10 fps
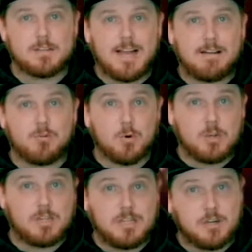his laugh or a
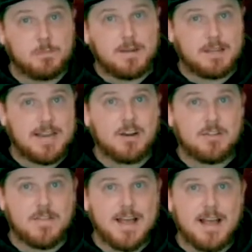little bit later
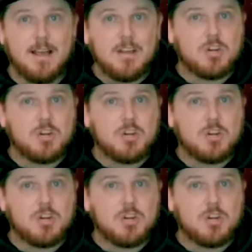than that.